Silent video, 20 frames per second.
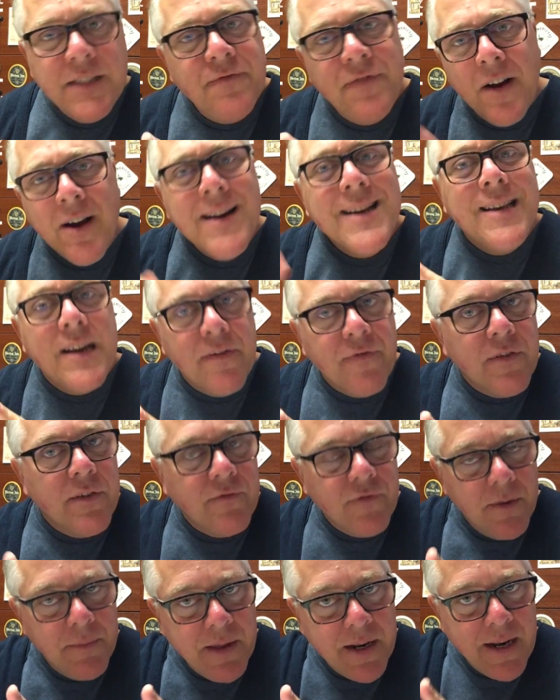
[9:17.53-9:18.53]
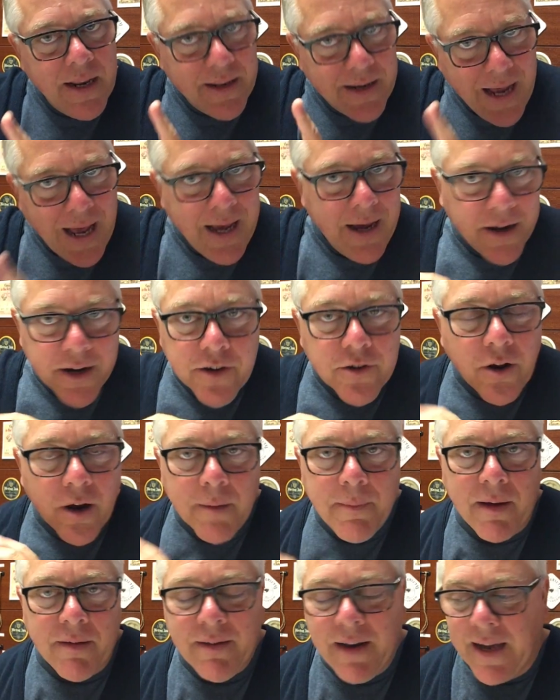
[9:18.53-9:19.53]
very different from the guy I'm going to
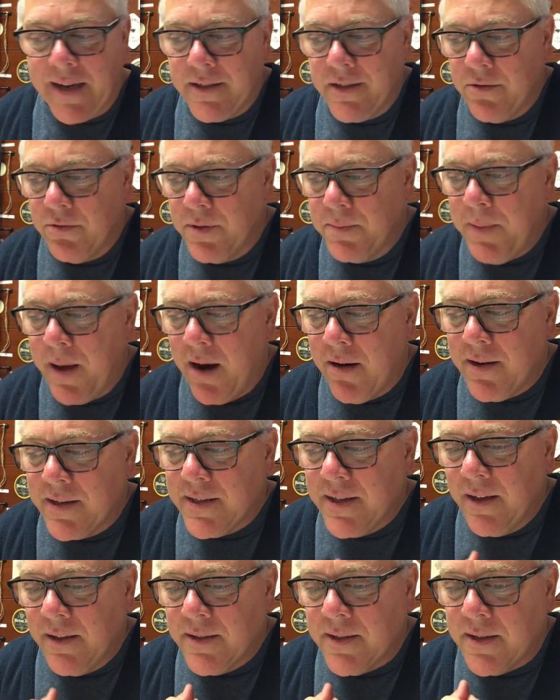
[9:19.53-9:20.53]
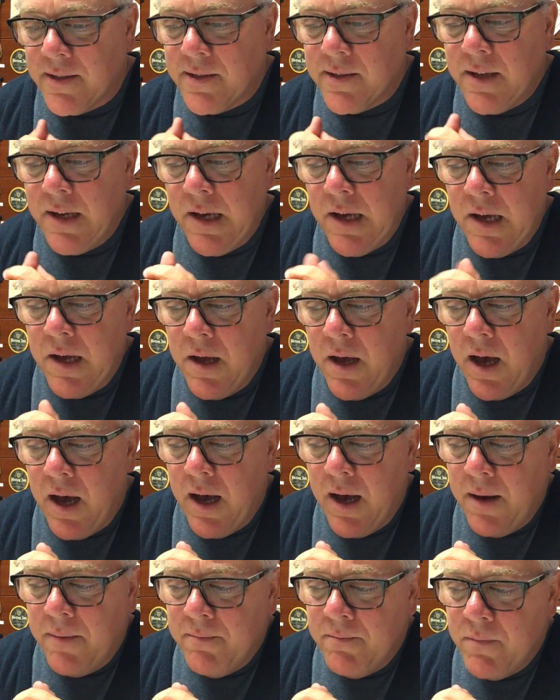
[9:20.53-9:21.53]
talk about next, who's Paracelsus,
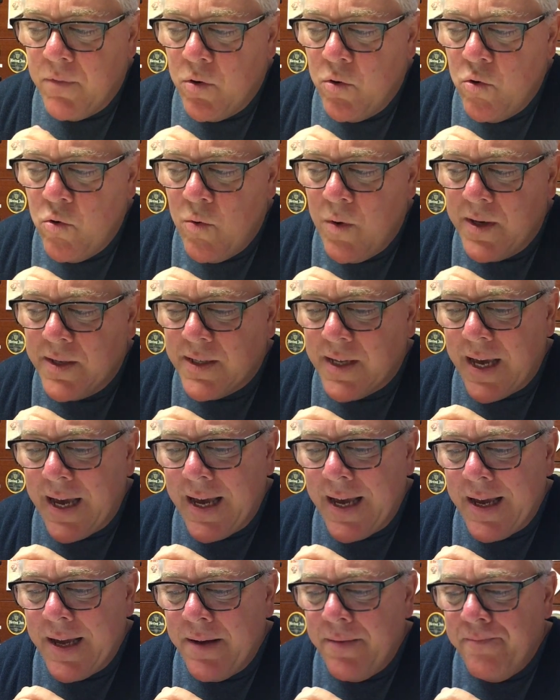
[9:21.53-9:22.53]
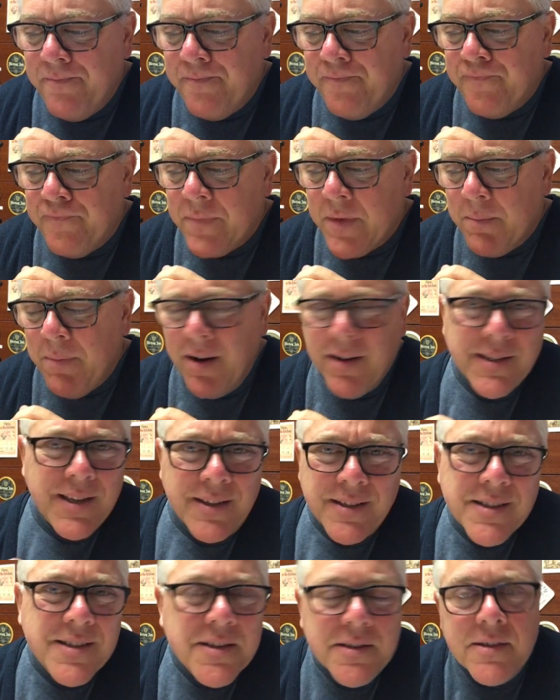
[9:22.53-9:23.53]

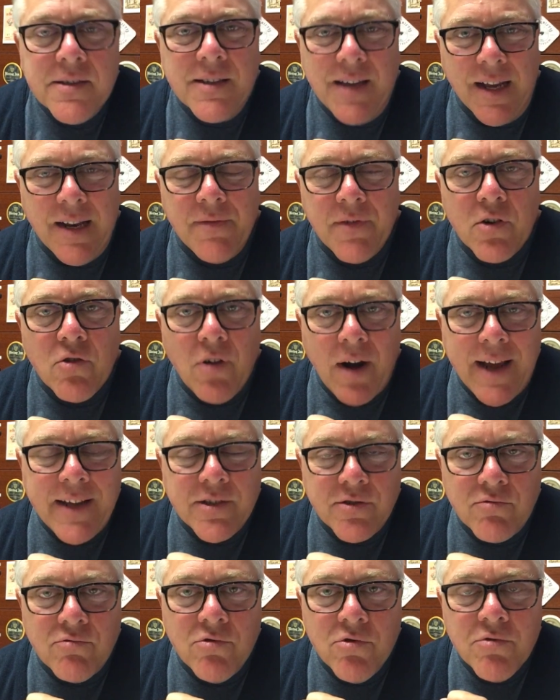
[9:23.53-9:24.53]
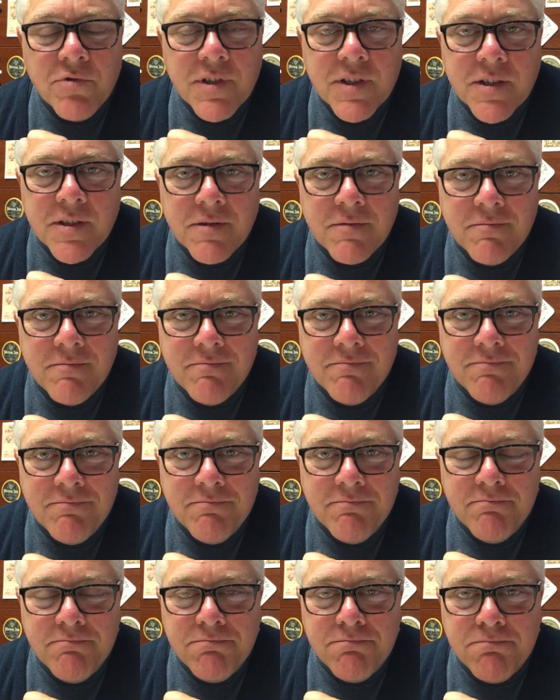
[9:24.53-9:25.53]
Paracelsus is kind of a grassroots
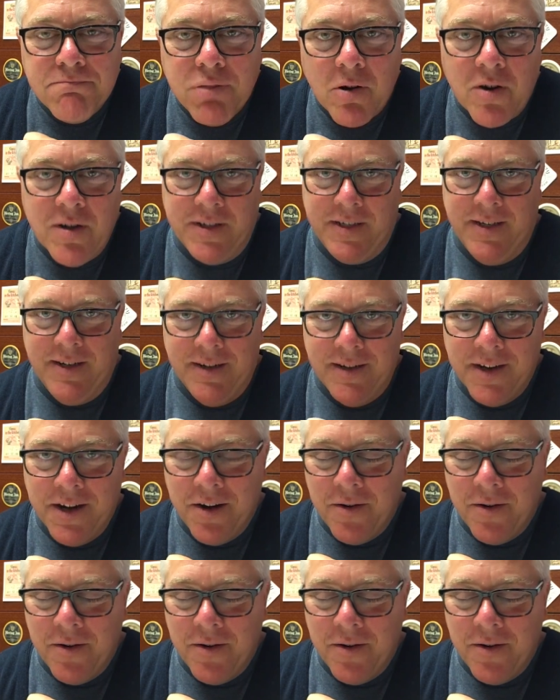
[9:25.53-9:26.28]
person.